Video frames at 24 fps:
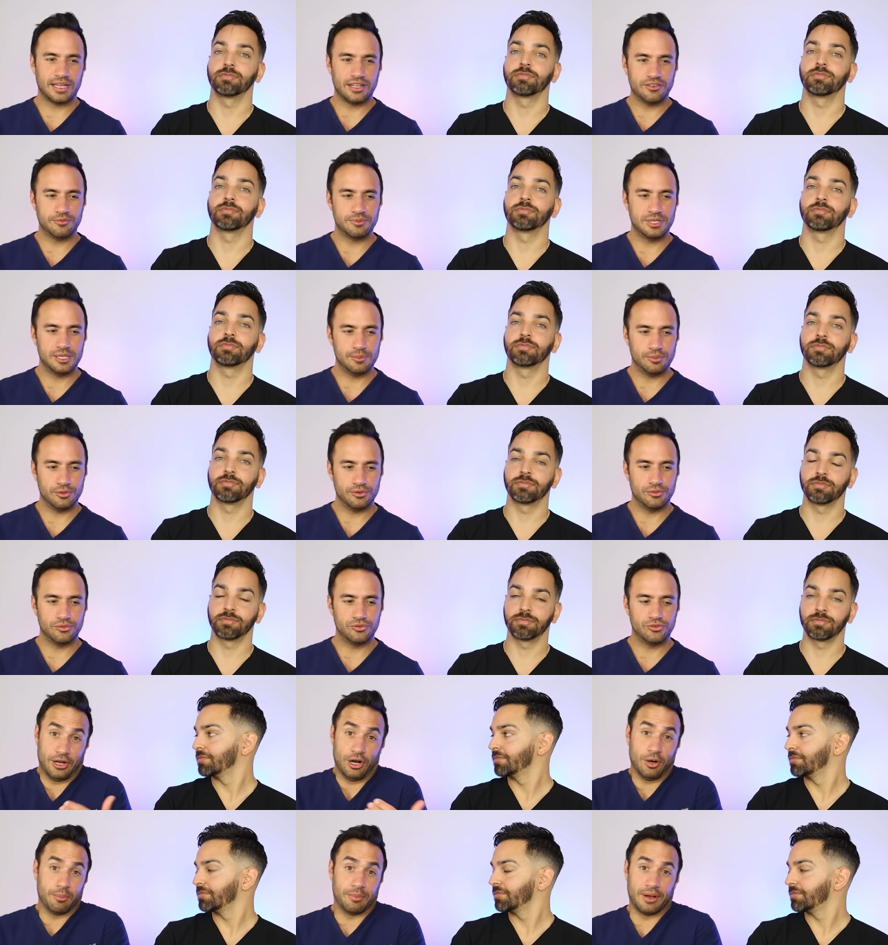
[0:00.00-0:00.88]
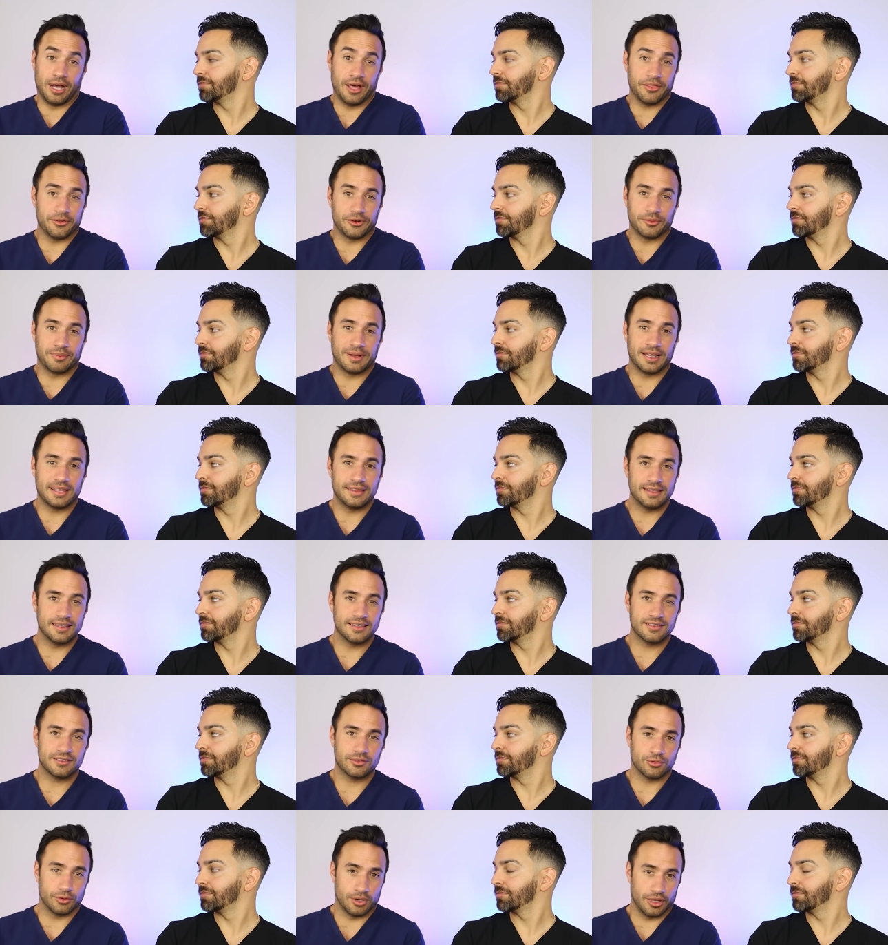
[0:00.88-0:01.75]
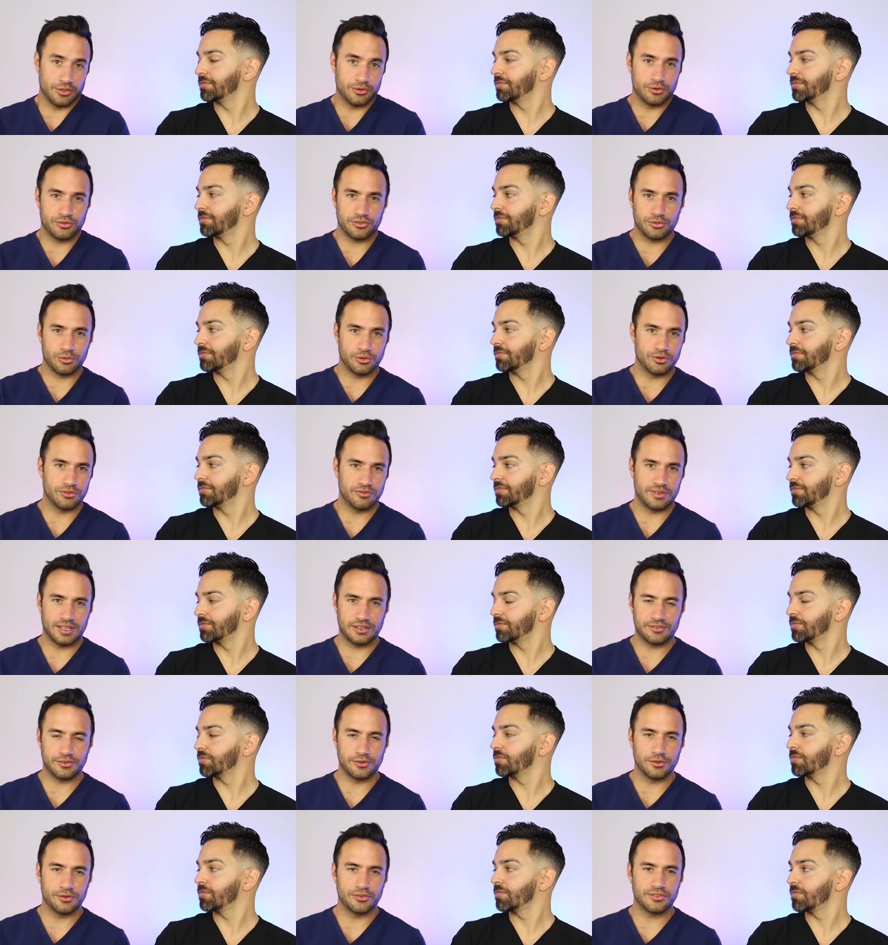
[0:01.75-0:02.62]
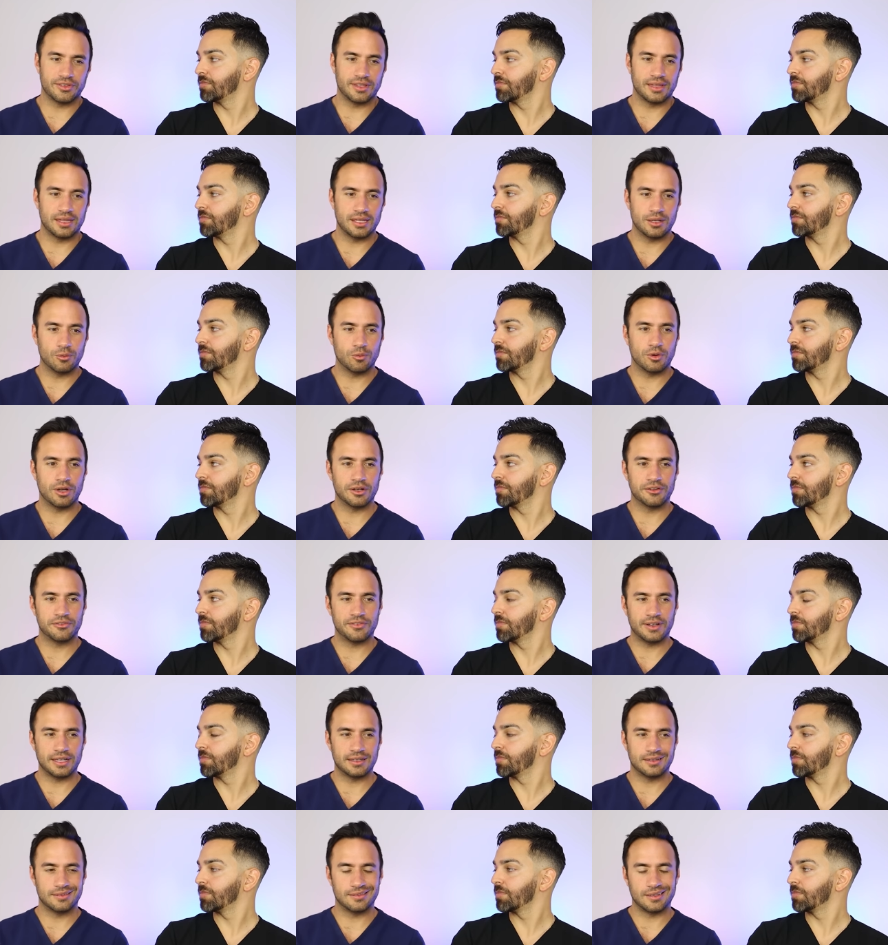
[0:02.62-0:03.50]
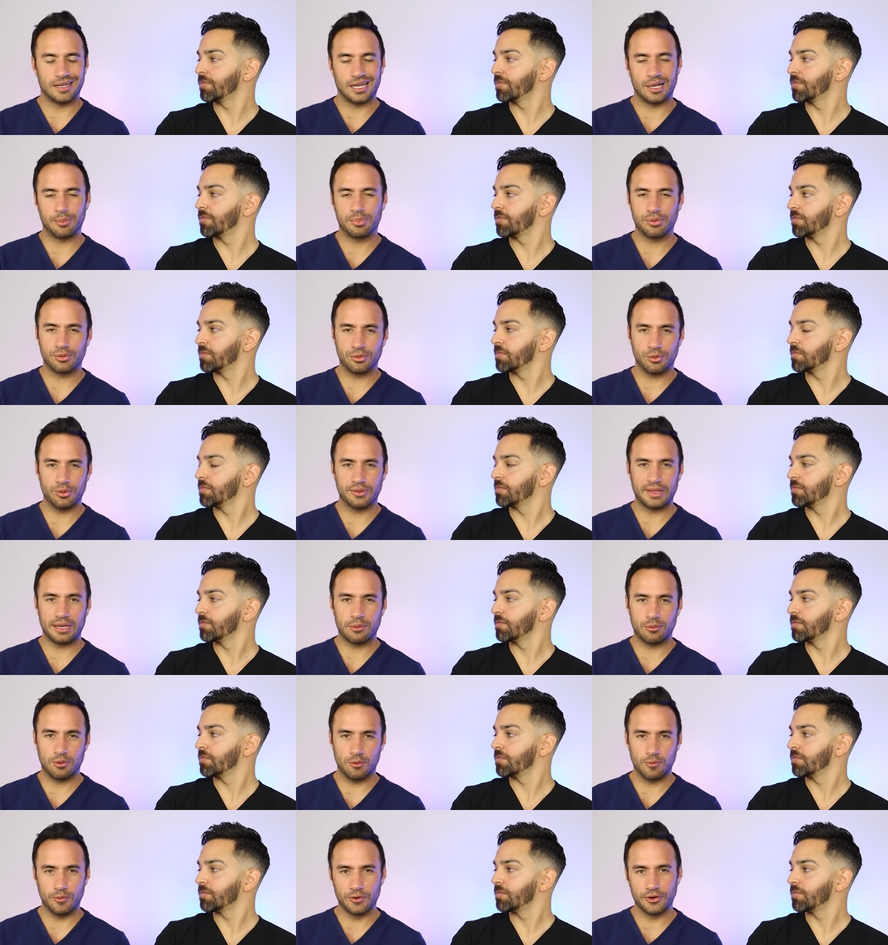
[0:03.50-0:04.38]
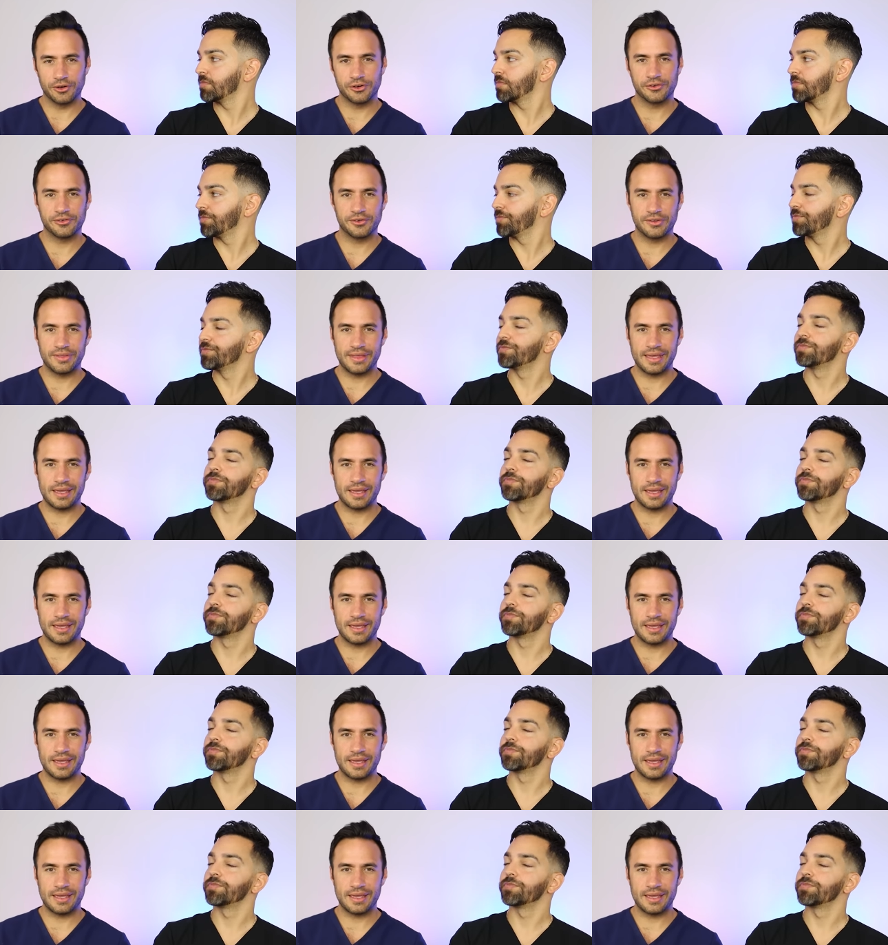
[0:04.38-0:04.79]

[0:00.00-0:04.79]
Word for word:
Speaker 1: a lot of people, they are bothered by this or other sort of vessels, and they want to find a topical that will work for